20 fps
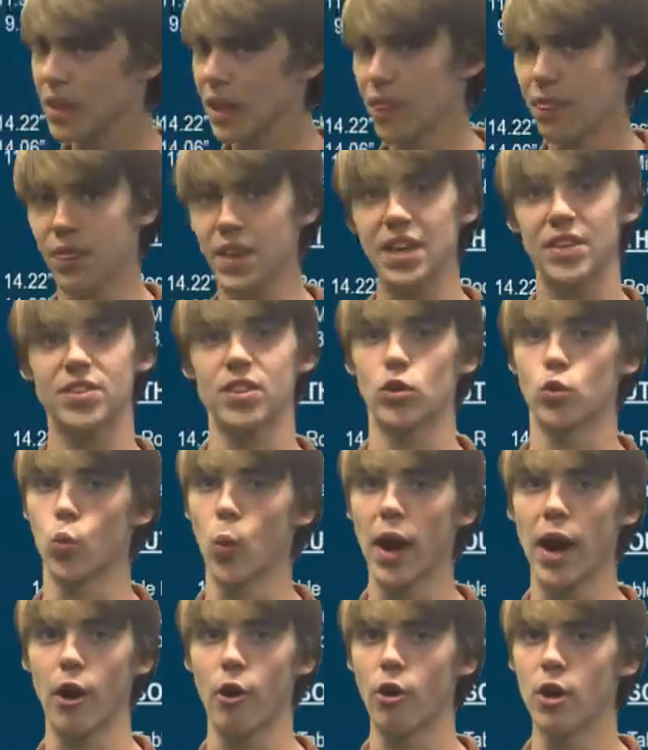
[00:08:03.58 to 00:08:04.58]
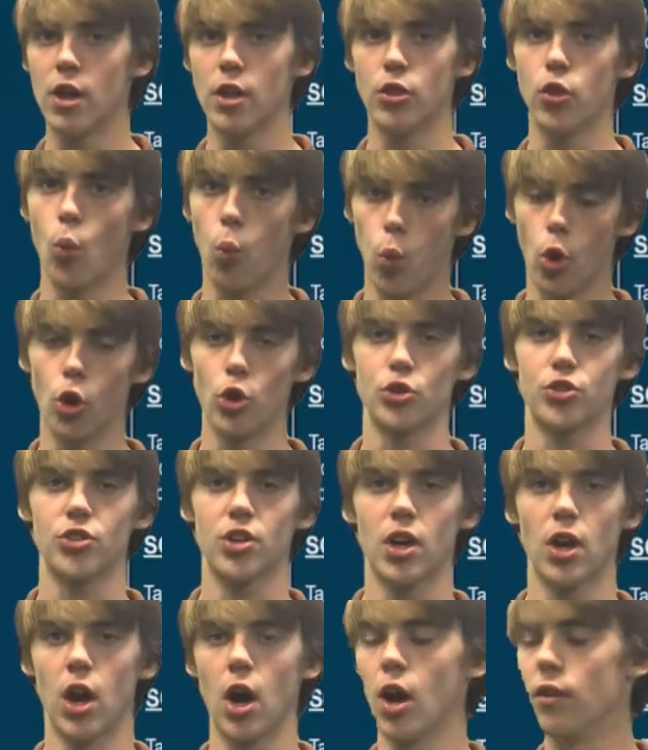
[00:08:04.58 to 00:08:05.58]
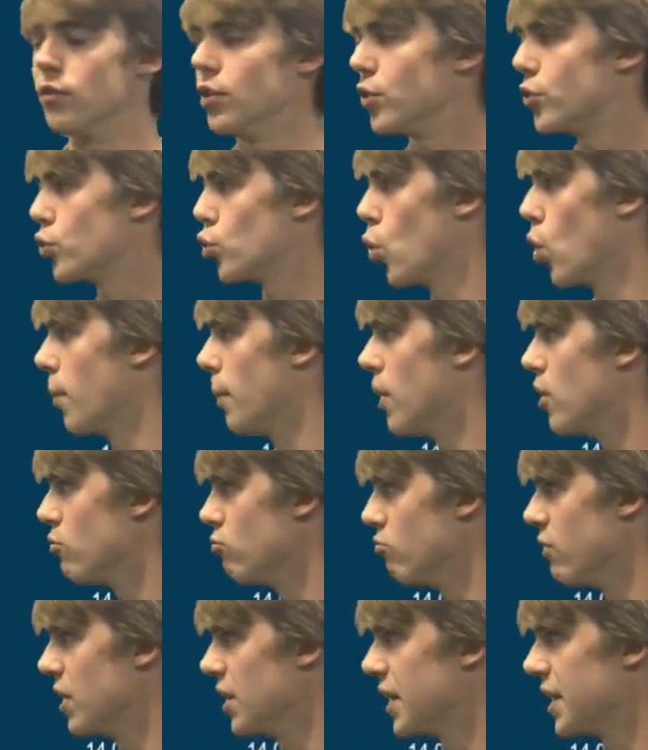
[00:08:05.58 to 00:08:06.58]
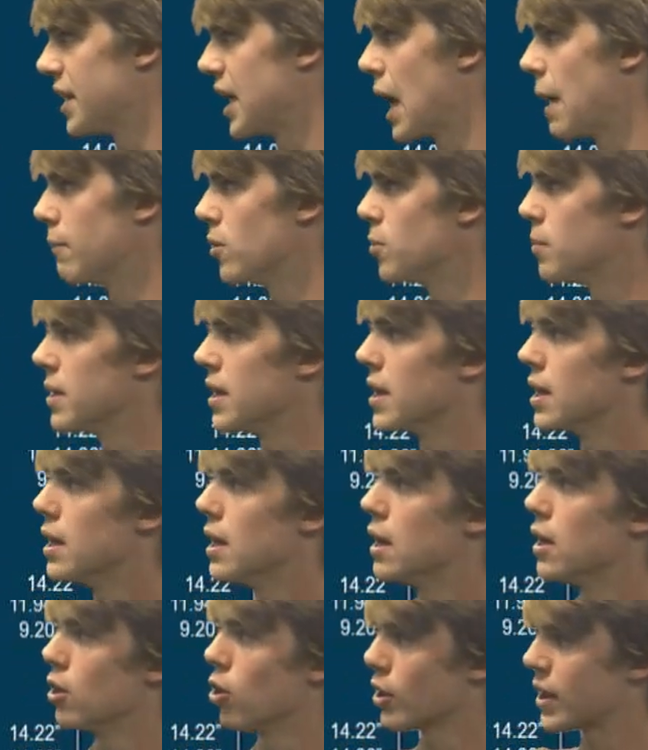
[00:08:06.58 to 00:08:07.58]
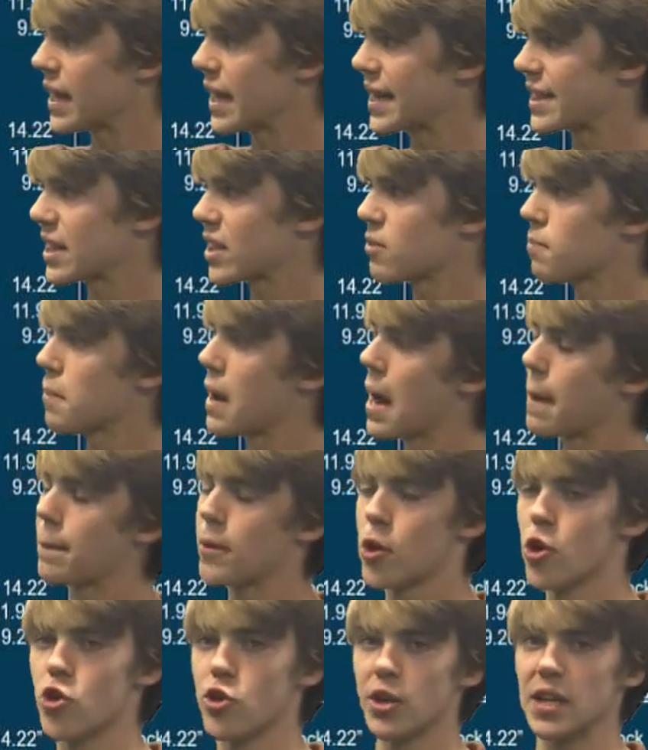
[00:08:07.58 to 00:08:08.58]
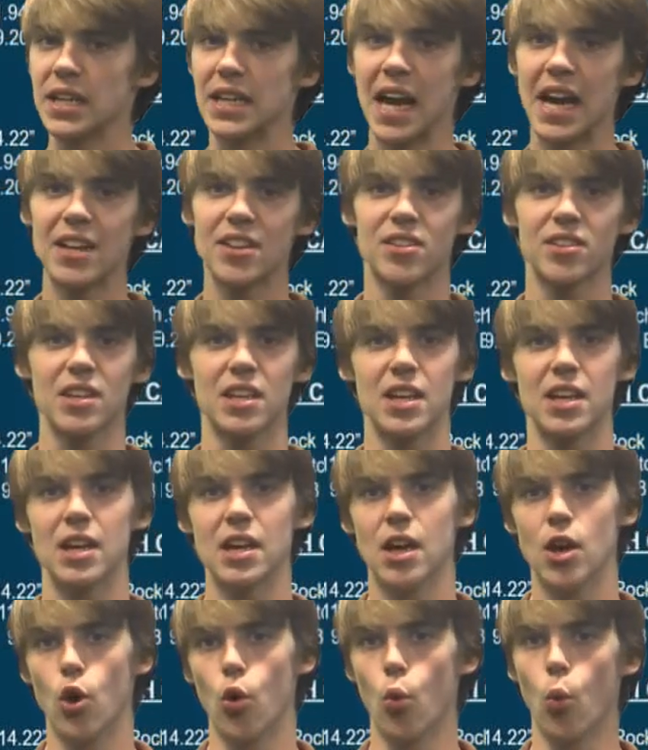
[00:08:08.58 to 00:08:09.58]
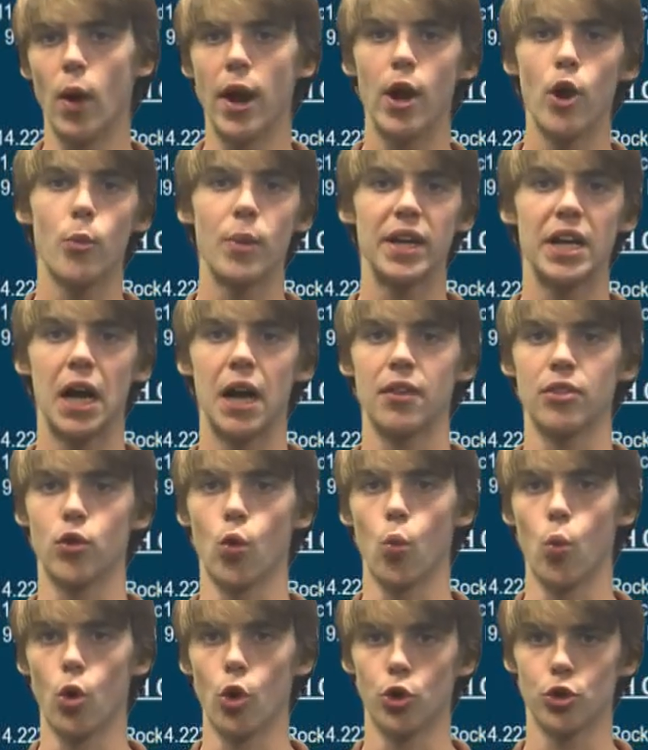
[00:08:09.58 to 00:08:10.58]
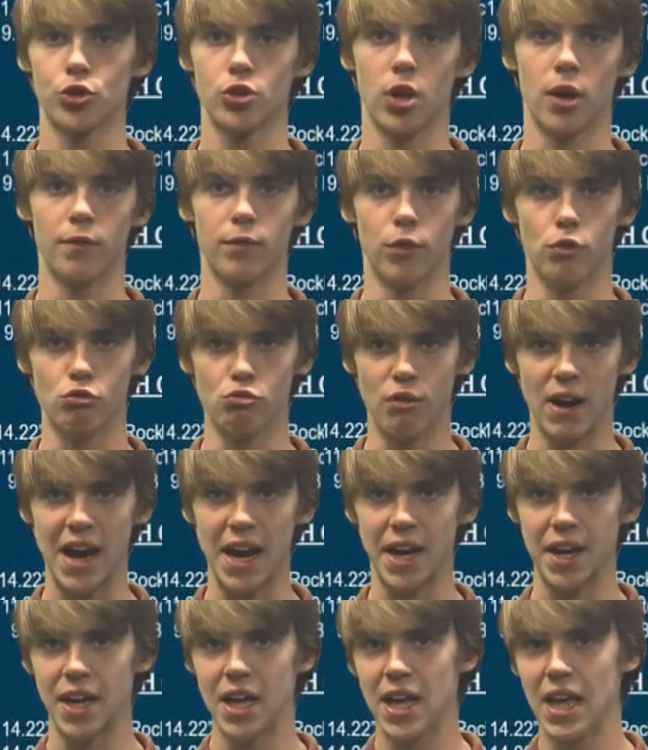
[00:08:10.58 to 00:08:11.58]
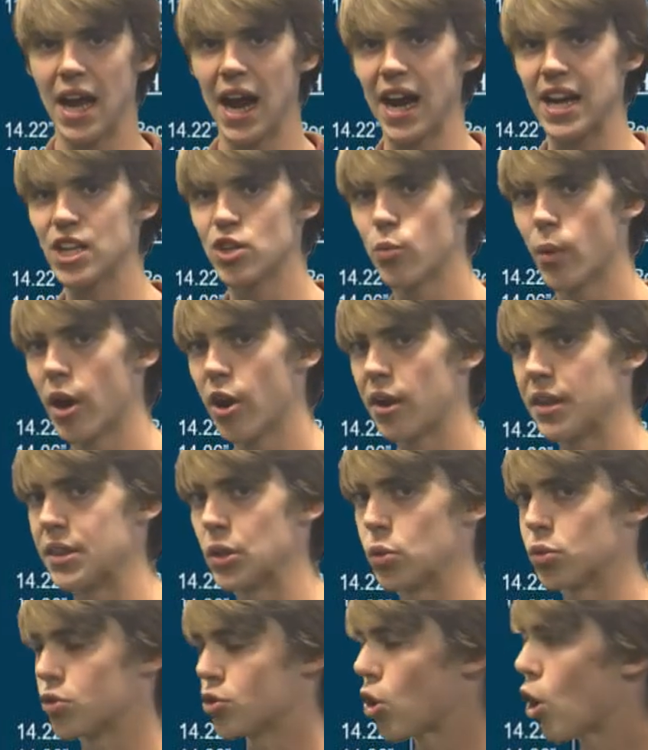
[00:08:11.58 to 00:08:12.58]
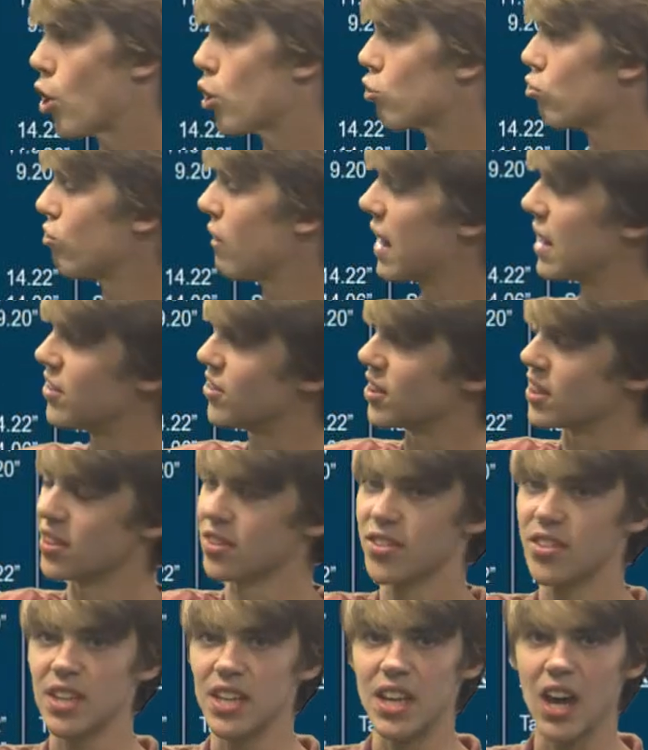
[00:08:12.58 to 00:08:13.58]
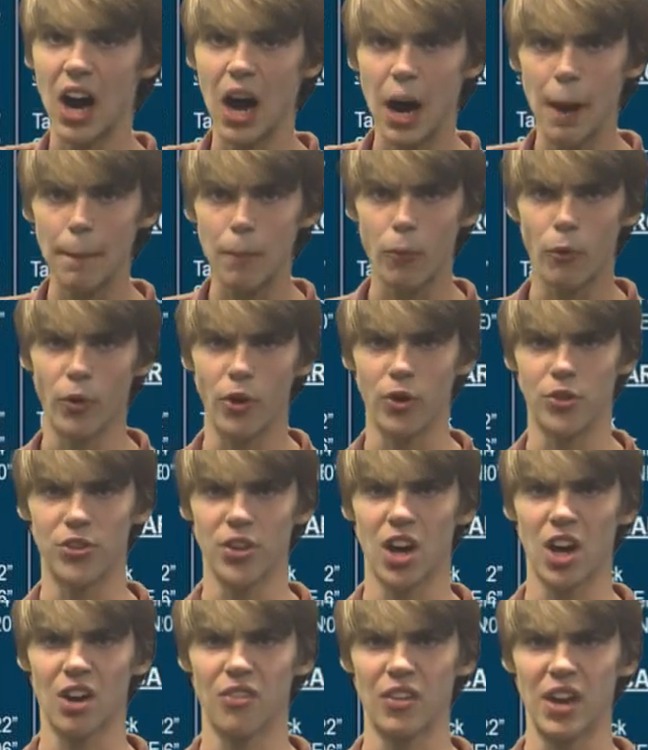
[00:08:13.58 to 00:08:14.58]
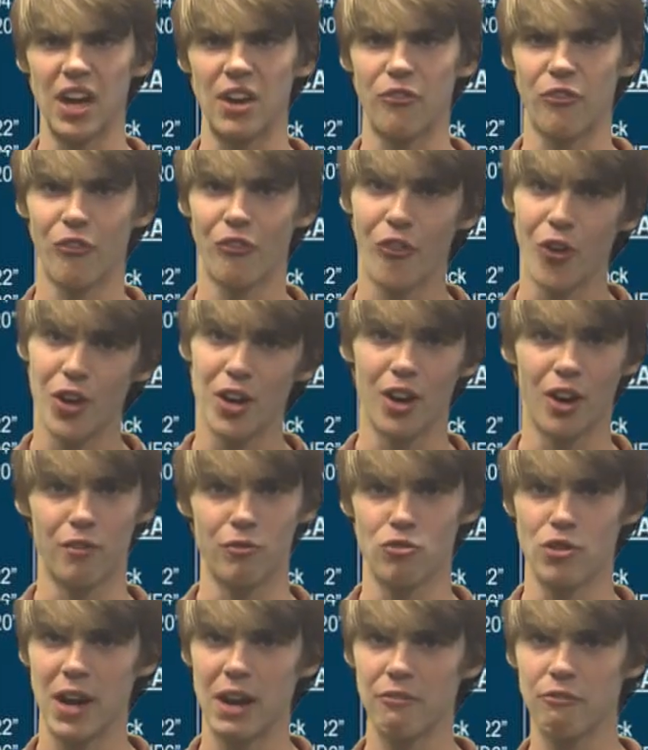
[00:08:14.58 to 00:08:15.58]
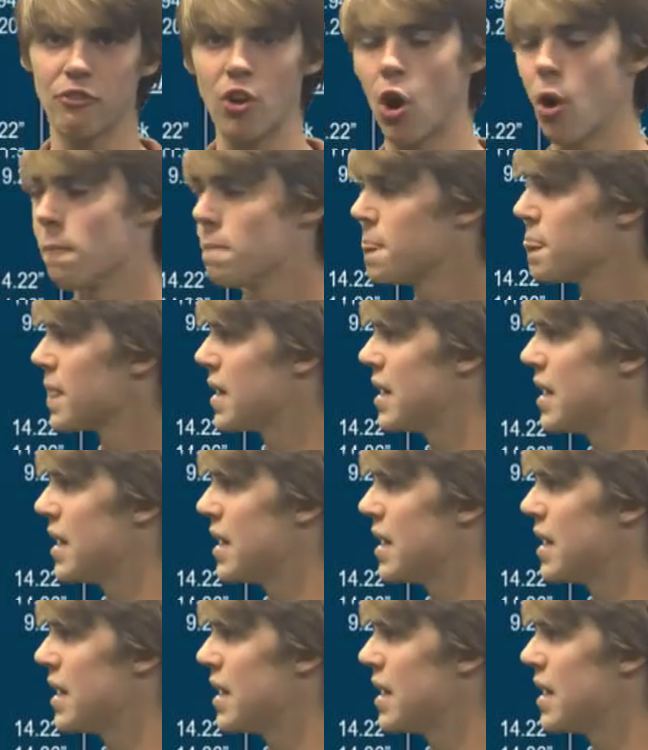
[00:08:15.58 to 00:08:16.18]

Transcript: This is where the worst of the storm really came to be. Looking at this map here, you can kind of see where we got the worst of the rain. Anywhere in those dark reds, you can see upwards of a foot of rainfall.